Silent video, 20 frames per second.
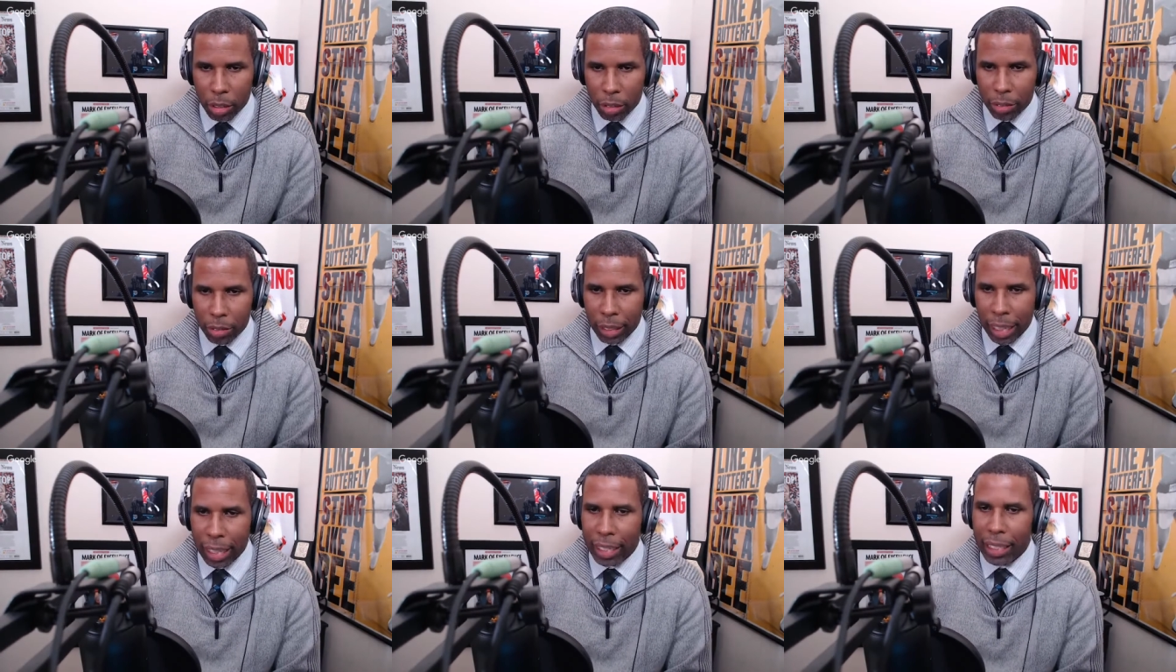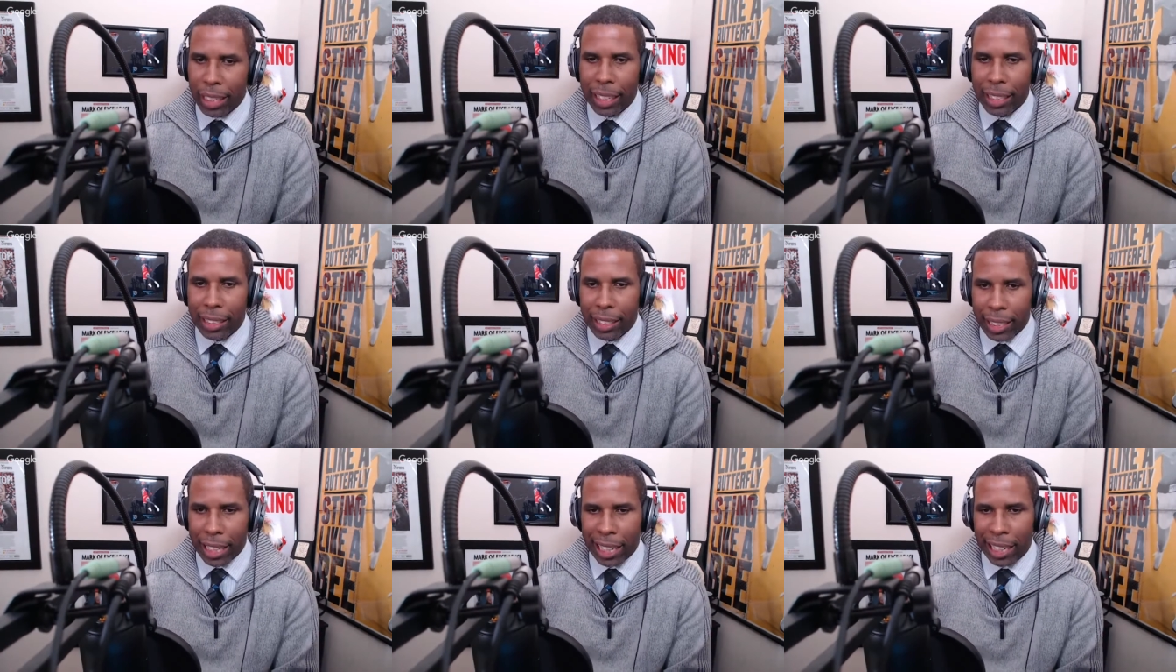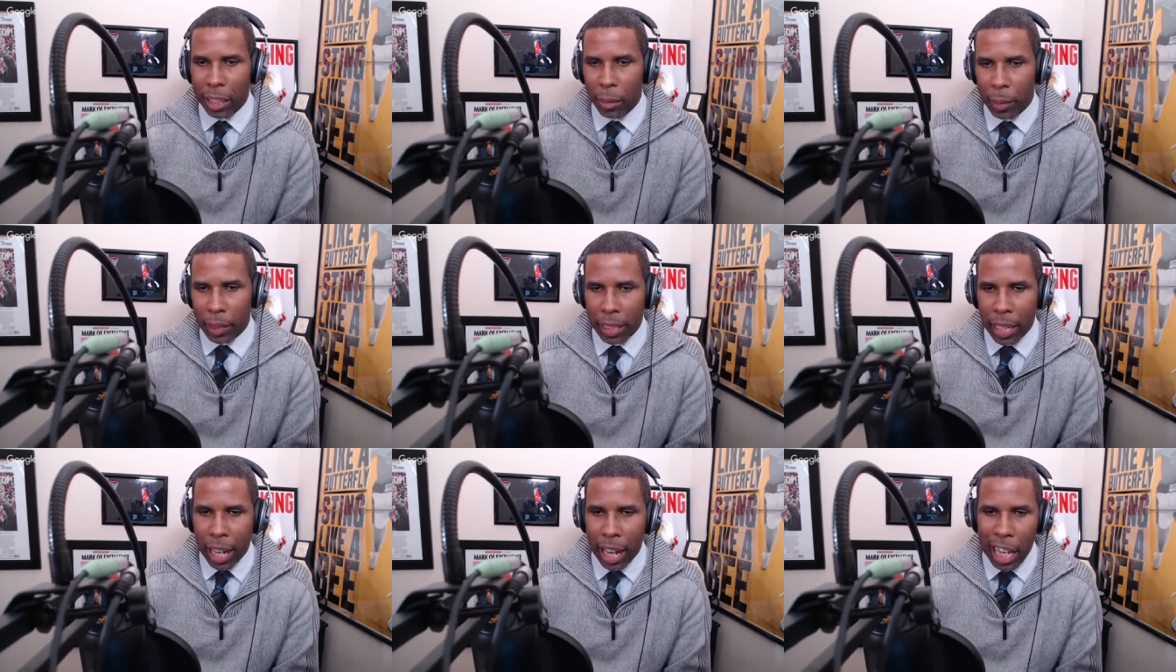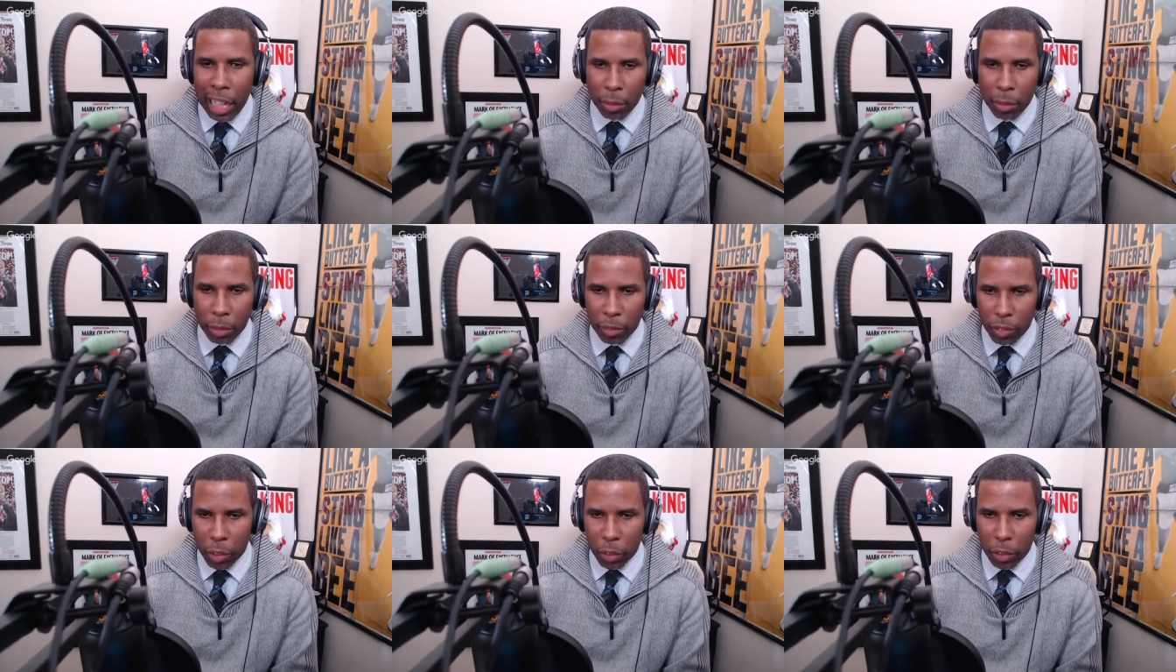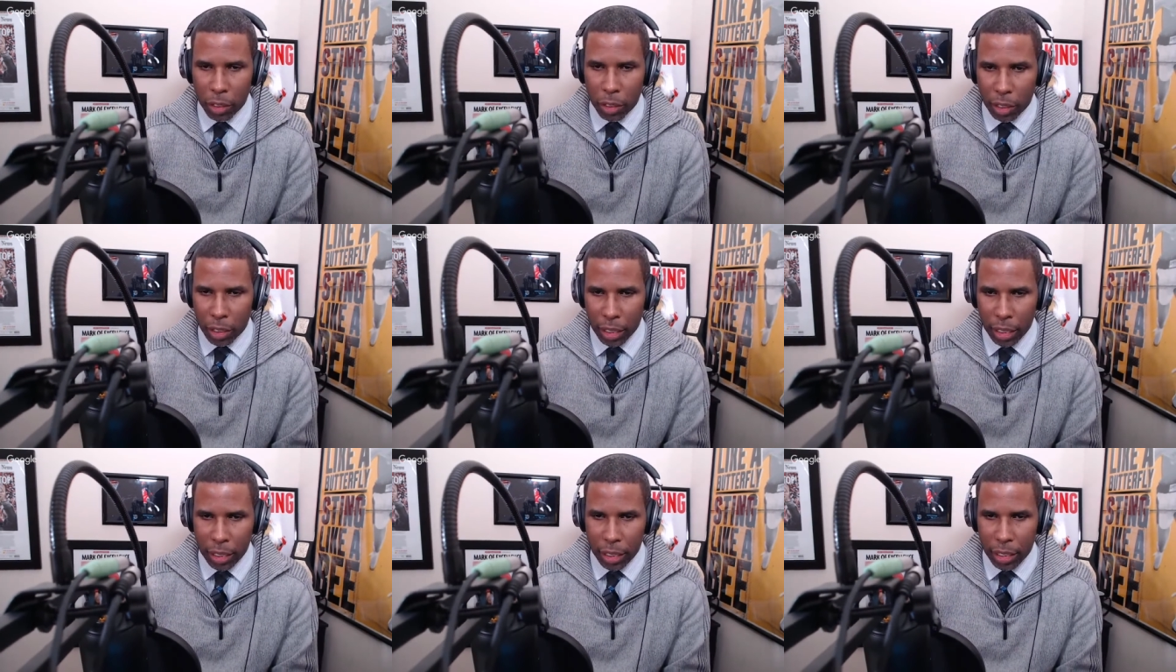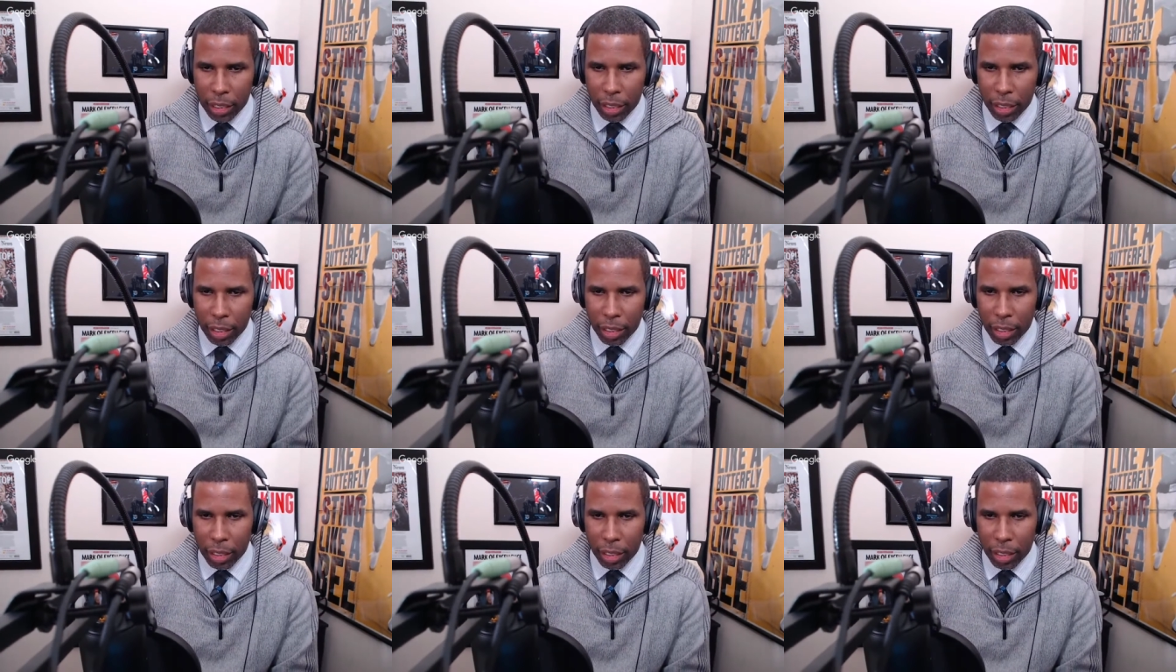they did exactly what the Heisman voters did.